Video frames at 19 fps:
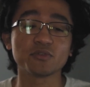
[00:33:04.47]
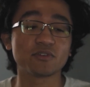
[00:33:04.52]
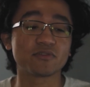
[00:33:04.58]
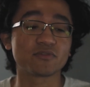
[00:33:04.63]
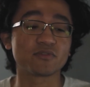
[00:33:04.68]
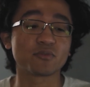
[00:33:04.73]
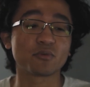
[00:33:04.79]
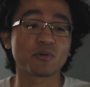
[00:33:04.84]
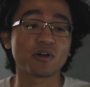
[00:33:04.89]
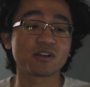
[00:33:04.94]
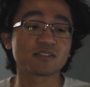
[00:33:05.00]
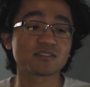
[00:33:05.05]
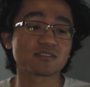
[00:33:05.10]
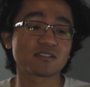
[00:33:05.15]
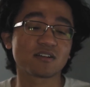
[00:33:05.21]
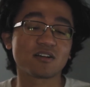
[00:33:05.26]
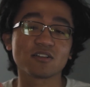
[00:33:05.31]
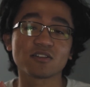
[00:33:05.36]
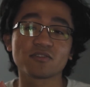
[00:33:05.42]
If you watched
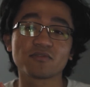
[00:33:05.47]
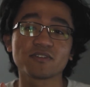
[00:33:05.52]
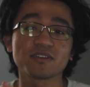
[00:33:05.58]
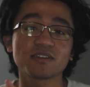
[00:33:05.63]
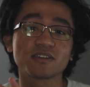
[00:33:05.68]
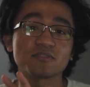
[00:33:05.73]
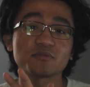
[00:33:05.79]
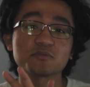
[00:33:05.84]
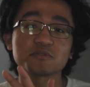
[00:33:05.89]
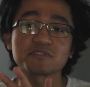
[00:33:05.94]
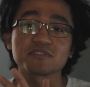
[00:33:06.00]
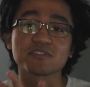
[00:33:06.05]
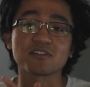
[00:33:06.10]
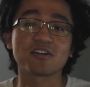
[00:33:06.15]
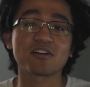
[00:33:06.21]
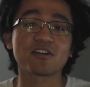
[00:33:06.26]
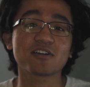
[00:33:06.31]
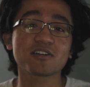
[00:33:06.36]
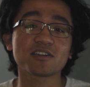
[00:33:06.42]
all of it, it was
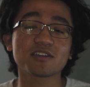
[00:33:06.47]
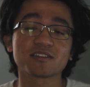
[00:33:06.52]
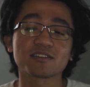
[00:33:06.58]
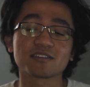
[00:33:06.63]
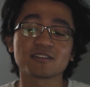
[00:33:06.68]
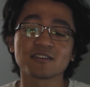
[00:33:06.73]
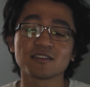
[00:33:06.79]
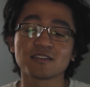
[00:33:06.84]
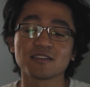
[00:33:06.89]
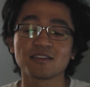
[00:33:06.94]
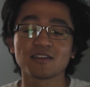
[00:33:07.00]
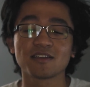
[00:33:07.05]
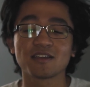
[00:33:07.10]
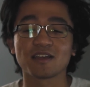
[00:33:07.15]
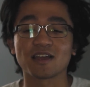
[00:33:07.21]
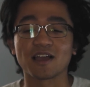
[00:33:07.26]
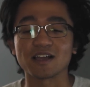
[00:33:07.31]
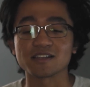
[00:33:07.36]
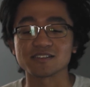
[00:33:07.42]
long, and
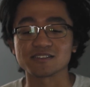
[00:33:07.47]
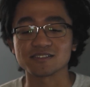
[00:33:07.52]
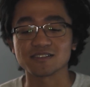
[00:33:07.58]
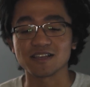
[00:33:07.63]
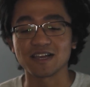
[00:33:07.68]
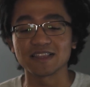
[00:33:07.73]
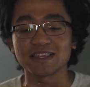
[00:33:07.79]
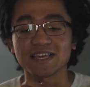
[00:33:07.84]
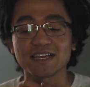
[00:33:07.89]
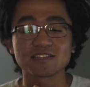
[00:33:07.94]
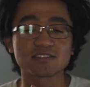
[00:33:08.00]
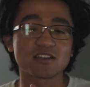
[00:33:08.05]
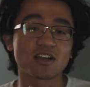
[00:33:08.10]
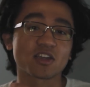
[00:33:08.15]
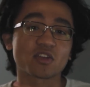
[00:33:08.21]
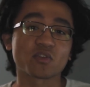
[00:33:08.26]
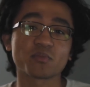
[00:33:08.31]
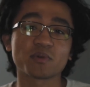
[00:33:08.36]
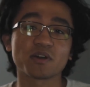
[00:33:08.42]
I like
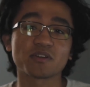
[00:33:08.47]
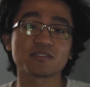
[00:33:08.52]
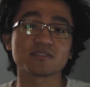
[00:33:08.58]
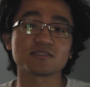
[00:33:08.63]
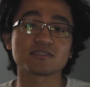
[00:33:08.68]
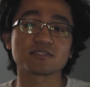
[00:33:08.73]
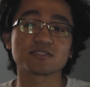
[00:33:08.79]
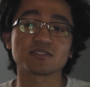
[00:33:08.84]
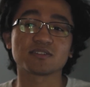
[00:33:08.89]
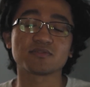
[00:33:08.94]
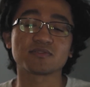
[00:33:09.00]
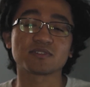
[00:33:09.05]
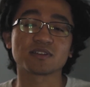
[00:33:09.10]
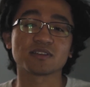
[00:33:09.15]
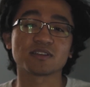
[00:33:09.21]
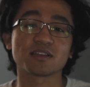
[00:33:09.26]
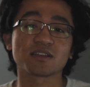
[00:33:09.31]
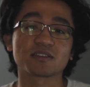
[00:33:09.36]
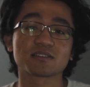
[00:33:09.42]
talking about this stuff, and I
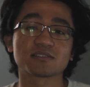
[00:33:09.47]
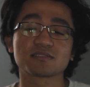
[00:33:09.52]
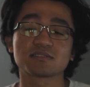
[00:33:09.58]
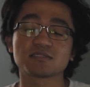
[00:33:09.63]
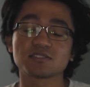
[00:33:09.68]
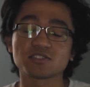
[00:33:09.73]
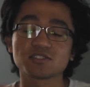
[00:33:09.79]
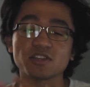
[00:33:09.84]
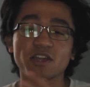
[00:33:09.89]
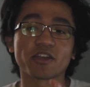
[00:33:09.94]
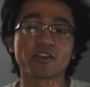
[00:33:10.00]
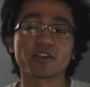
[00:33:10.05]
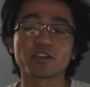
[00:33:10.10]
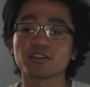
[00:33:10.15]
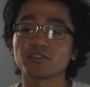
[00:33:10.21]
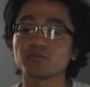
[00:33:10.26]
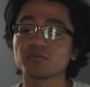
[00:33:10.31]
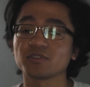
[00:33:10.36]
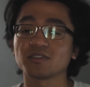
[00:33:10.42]
like sharing
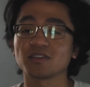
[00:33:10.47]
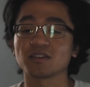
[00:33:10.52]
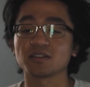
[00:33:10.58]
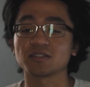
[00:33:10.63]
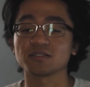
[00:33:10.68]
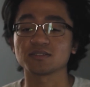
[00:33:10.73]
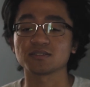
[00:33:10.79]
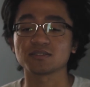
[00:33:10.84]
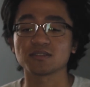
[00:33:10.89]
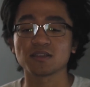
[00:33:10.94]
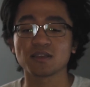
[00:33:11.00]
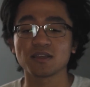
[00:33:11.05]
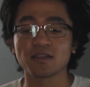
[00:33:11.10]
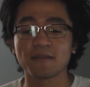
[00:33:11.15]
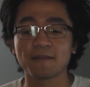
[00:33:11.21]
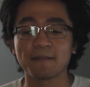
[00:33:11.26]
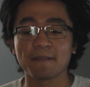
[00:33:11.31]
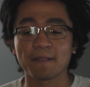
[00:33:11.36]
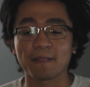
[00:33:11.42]
it, because
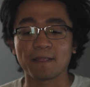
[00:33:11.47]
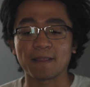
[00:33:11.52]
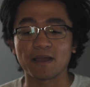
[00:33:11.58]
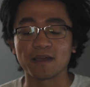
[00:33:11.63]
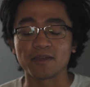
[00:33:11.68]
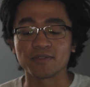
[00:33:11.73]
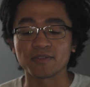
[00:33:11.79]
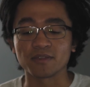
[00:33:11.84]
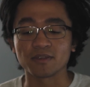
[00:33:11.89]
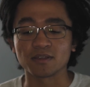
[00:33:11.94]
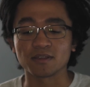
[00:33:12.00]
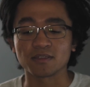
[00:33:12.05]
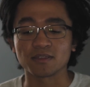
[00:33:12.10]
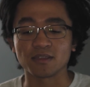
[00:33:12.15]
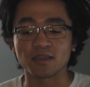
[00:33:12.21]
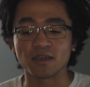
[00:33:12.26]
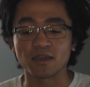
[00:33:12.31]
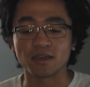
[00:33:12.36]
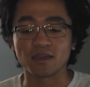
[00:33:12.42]
I think
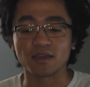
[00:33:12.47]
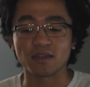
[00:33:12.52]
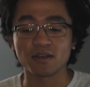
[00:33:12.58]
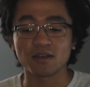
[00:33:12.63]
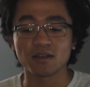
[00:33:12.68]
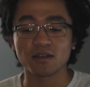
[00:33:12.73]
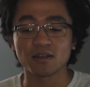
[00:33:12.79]
that,